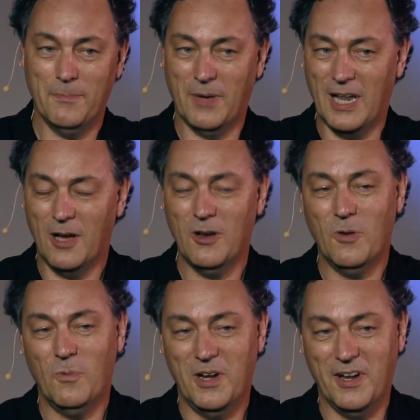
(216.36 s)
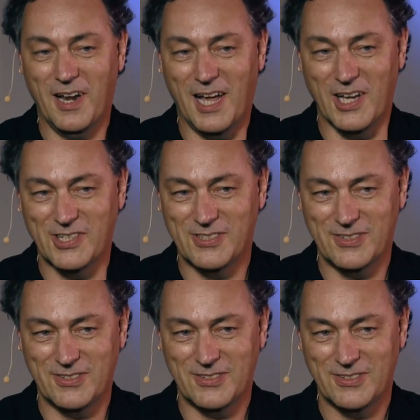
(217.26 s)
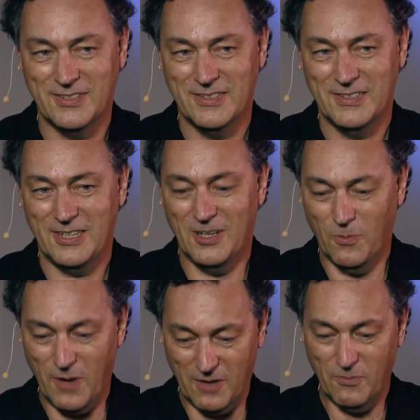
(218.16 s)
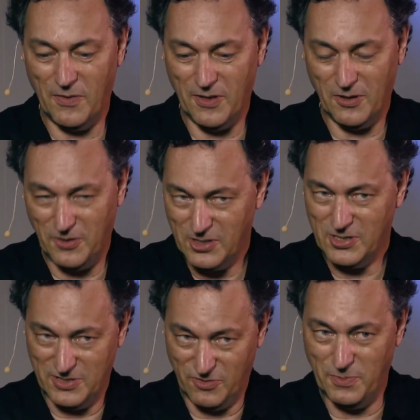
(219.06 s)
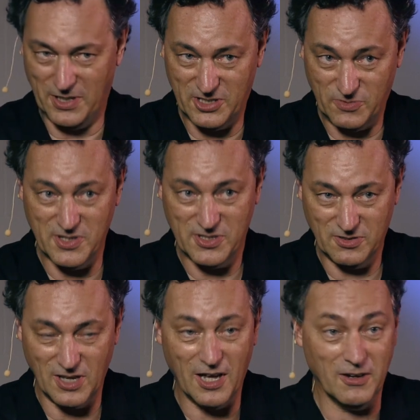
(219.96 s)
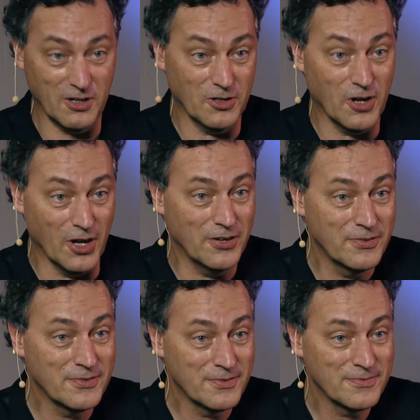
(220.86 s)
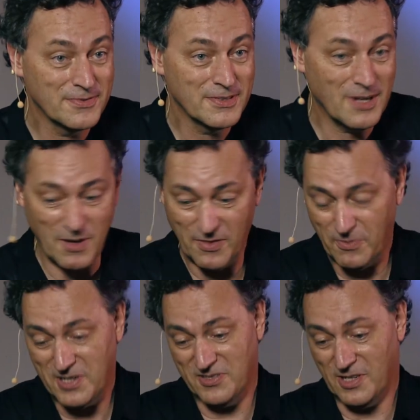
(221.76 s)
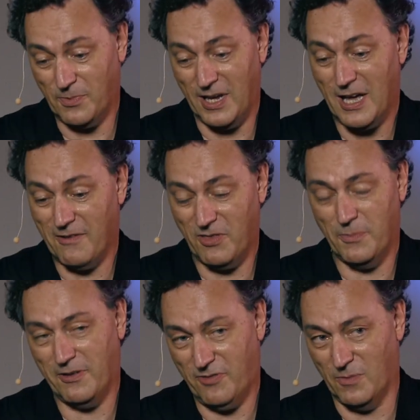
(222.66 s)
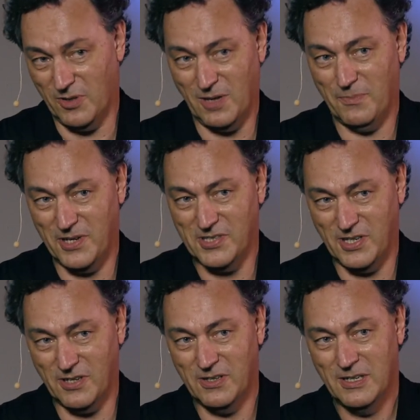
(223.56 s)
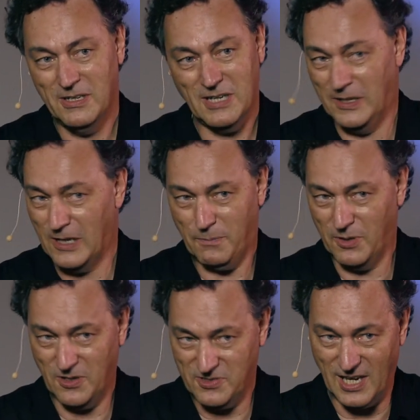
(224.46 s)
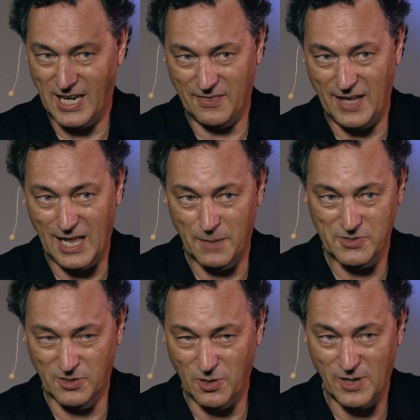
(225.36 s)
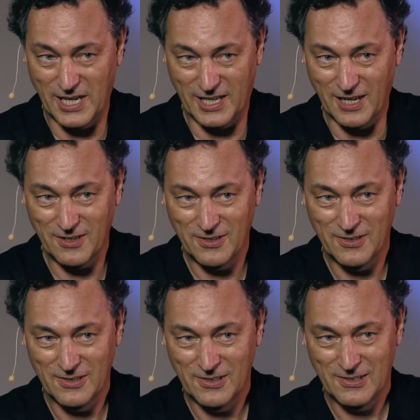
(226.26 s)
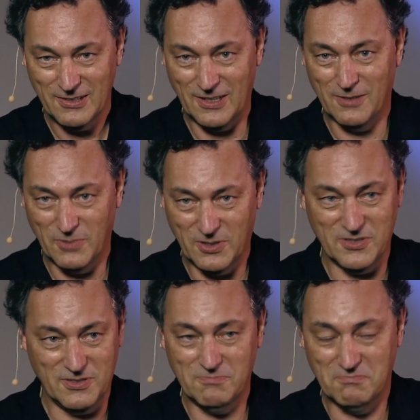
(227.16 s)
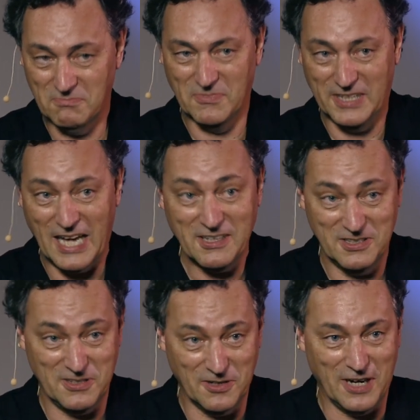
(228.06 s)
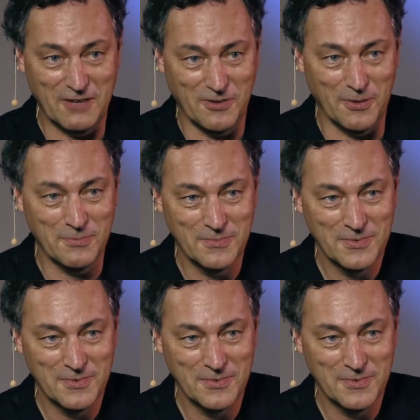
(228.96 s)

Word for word: but how long will it last, you know, when, when the conditions for being Swiss are, are gone? I mean, the reason that we have the big pharma companies here are not because they like the Alps or go hiking, you know, because the taxes are great for them.